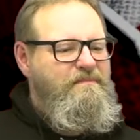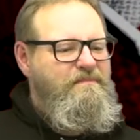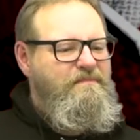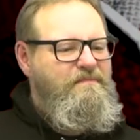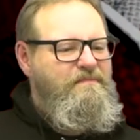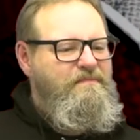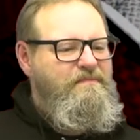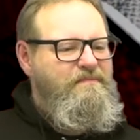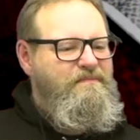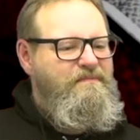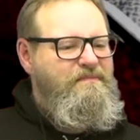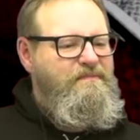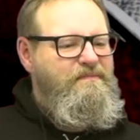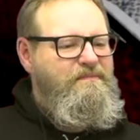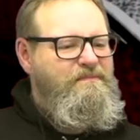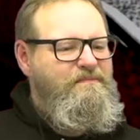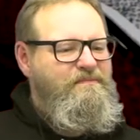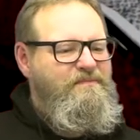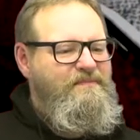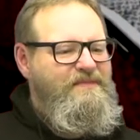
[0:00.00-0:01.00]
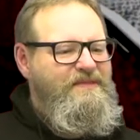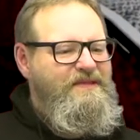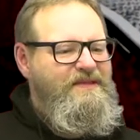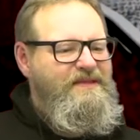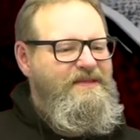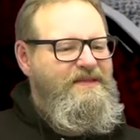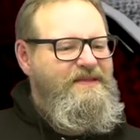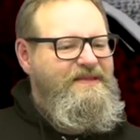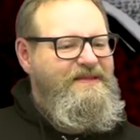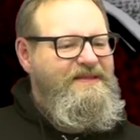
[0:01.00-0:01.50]

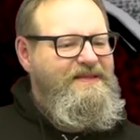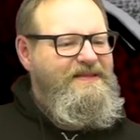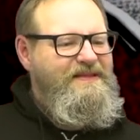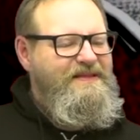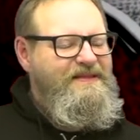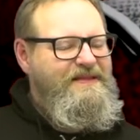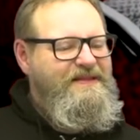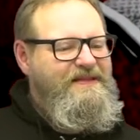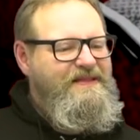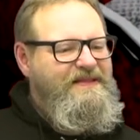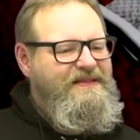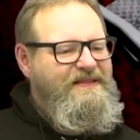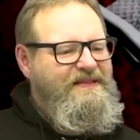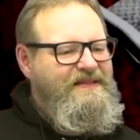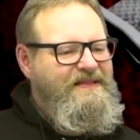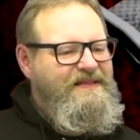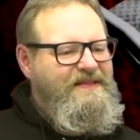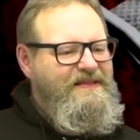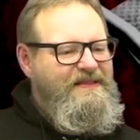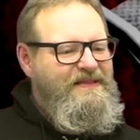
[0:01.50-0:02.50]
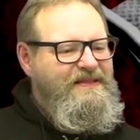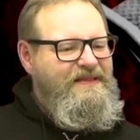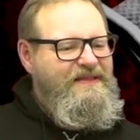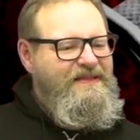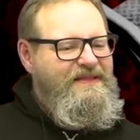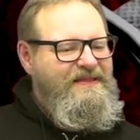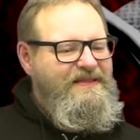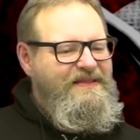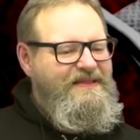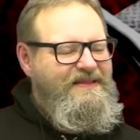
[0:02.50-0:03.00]

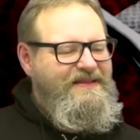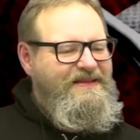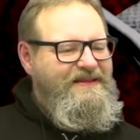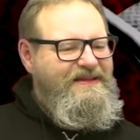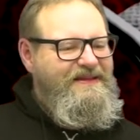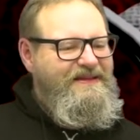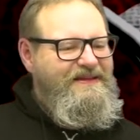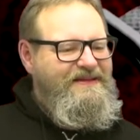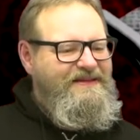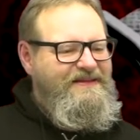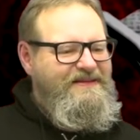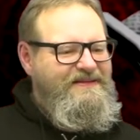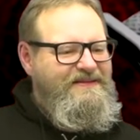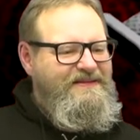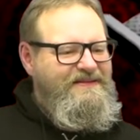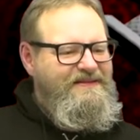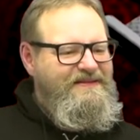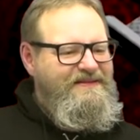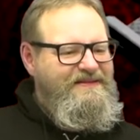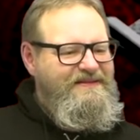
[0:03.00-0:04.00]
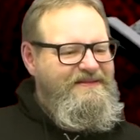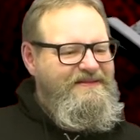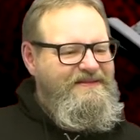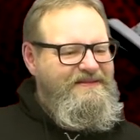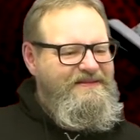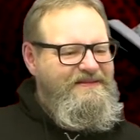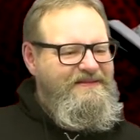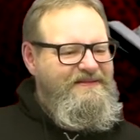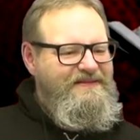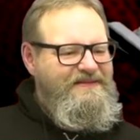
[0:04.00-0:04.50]

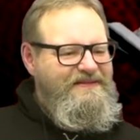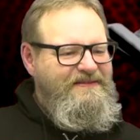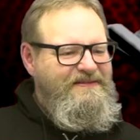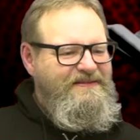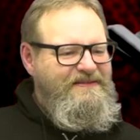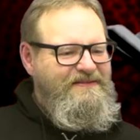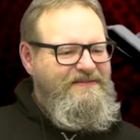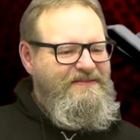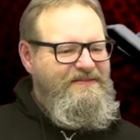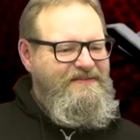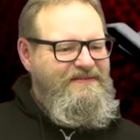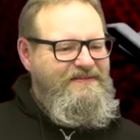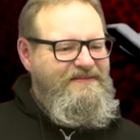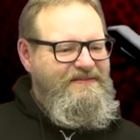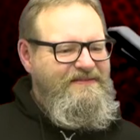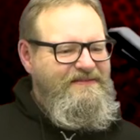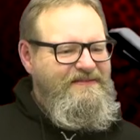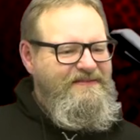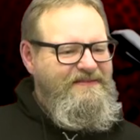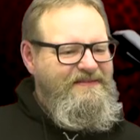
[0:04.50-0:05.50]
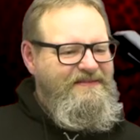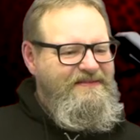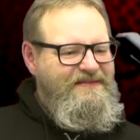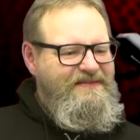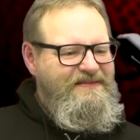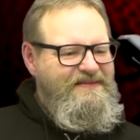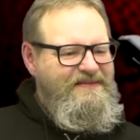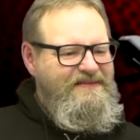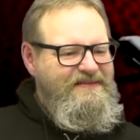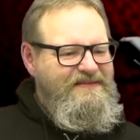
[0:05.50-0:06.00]

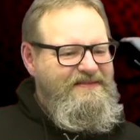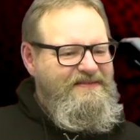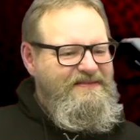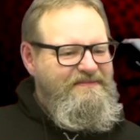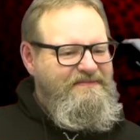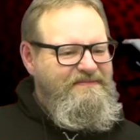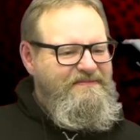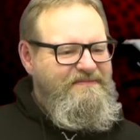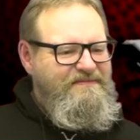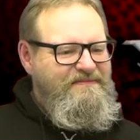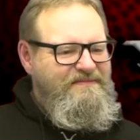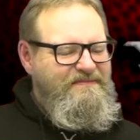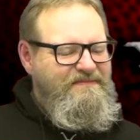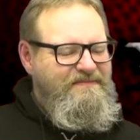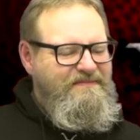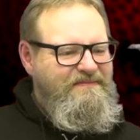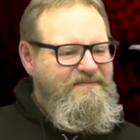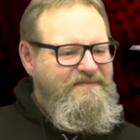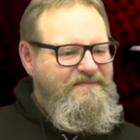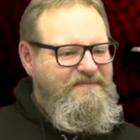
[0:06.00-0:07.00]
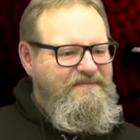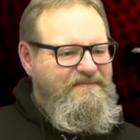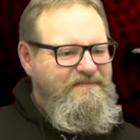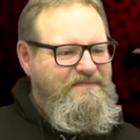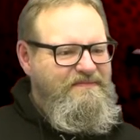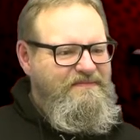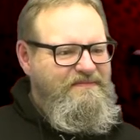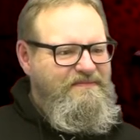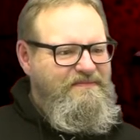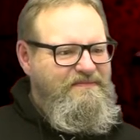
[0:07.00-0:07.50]

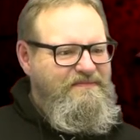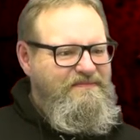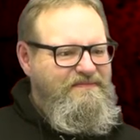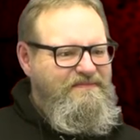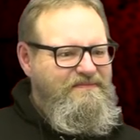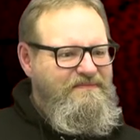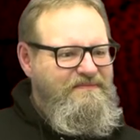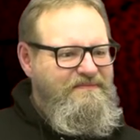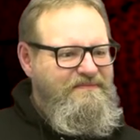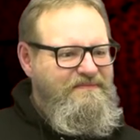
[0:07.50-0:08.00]
(silent)